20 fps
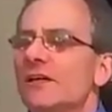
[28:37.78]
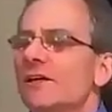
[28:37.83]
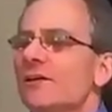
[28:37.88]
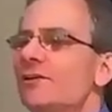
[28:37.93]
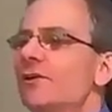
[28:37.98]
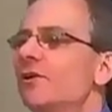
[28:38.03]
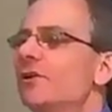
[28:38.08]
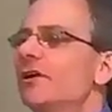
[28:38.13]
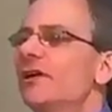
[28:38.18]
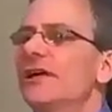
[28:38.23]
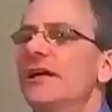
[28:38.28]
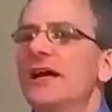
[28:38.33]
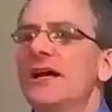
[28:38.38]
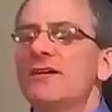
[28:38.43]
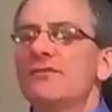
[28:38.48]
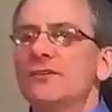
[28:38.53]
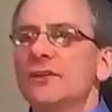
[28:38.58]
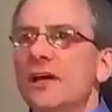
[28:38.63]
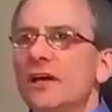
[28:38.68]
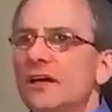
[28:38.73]
You're going to
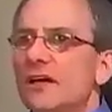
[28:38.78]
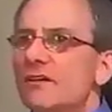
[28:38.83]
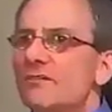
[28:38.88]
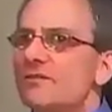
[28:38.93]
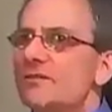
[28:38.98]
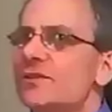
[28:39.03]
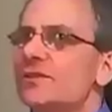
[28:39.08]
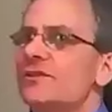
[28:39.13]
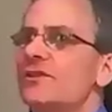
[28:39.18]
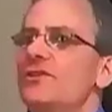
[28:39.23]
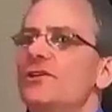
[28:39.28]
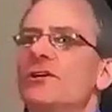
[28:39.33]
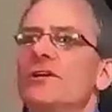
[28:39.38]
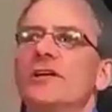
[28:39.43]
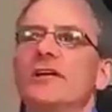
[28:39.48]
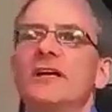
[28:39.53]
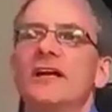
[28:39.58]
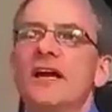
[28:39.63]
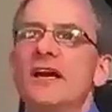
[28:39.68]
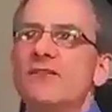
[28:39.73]
have loves, you're
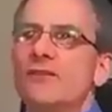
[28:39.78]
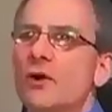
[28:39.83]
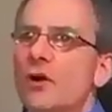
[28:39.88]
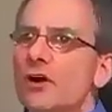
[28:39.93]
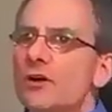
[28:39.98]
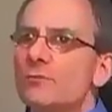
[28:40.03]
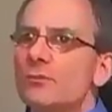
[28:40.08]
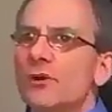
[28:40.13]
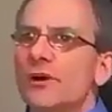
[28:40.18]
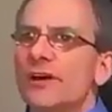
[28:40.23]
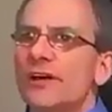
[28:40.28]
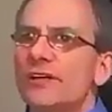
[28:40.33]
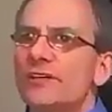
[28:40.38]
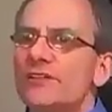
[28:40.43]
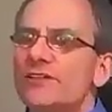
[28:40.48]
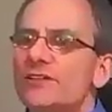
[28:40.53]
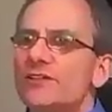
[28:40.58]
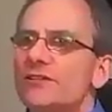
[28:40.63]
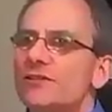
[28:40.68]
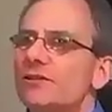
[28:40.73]
going to have
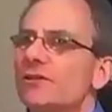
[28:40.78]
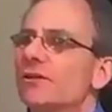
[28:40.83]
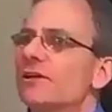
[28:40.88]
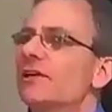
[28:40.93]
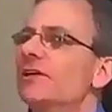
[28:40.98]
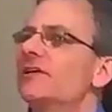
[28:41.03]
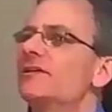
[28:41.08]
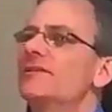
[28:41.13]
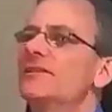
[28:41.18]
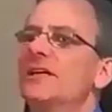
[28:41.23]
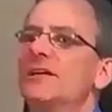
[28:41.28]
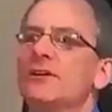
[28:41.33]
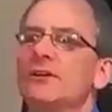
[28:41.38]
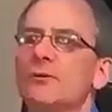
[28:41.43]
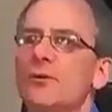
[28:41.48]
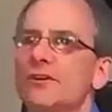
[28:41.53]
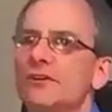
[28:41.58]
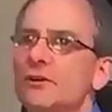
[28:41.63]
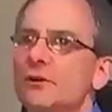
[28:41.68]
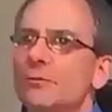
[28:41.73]
heartbreaks, you're going to dicker
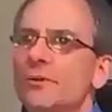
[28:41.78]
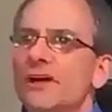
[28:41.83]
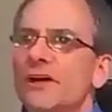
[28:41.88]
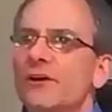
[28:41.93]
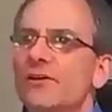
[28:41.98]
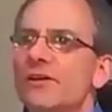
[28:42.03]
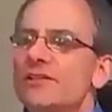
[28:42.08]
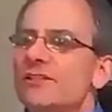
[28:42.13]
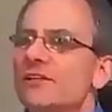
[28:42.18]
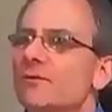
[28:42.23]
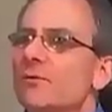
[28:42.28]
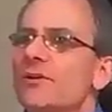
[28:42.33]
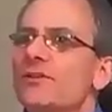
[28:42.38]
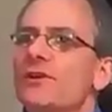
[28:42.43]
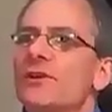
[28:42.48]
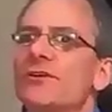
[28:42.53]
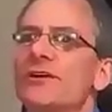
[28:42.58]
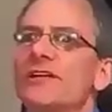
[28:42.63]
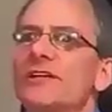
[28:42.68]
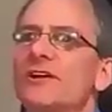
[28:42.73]
with your parents and with
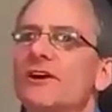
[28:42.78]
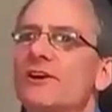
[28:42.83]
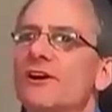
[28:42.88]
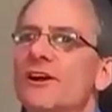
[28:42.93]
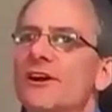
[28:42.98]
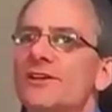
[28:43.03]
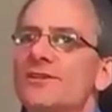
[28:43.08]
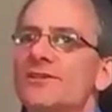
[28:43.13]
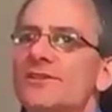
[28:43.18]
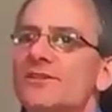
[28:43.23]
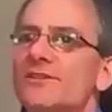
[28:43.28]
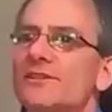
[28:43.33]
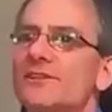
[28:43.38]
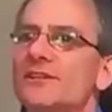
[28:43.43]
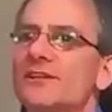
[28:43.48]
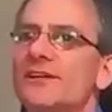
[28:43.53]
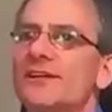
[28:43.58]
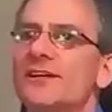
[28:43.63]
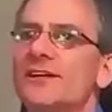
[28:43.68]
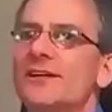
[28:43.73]
your in-laws.
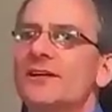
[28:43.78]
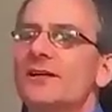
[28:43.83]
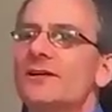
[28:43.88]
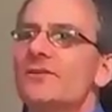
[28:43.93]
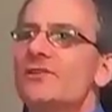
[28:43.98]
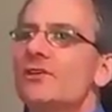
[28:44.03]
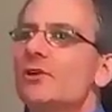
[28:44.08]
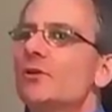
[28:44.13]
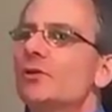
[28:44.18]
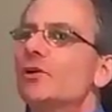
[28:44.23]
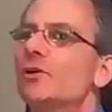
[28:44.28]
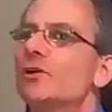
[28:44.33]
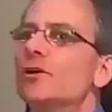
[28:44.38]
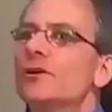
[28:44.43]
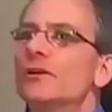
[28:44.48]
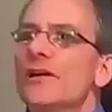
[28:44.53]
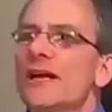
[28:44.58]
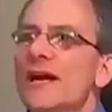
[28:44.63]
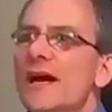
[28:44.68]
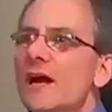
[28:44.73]
So
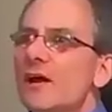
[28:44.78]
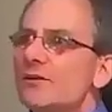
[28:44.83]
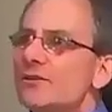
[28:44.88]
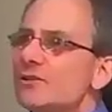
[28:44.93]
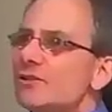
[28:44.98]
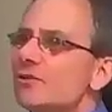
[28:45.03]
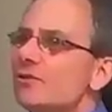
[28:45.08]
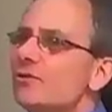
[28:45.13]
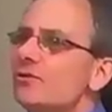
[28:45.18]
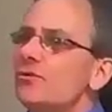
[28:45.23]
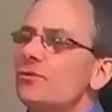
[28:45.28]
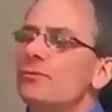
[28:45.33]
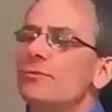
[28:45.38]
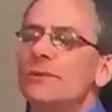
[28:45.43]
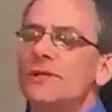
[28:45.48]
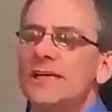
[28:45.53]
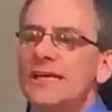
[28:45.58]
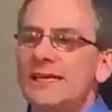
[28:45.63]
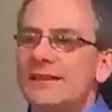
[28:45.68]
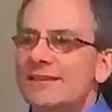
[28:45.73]
learn how to
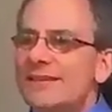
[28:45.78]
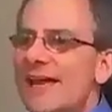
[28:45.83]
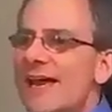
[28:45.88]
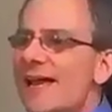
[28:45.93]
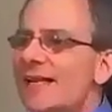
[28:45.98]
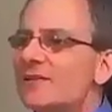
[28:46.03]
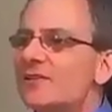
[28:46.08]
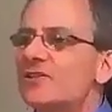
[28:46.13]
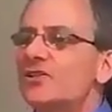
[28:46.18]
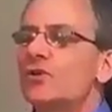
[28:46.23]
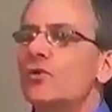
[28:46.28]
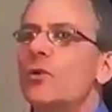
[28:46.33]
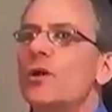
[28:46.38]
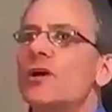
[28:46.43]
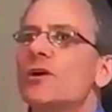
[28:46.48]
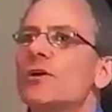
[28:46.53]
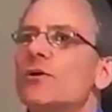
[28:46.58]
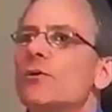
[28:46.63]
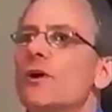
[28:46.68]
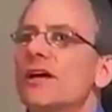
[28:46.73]
get that
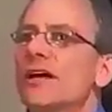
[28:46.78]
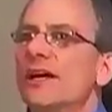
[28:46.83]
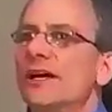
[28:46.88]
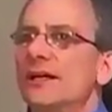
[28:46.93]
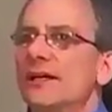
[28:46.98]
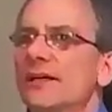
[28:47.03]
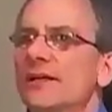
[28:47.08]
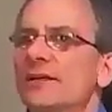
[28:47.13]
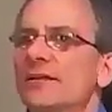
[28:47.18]
squared away.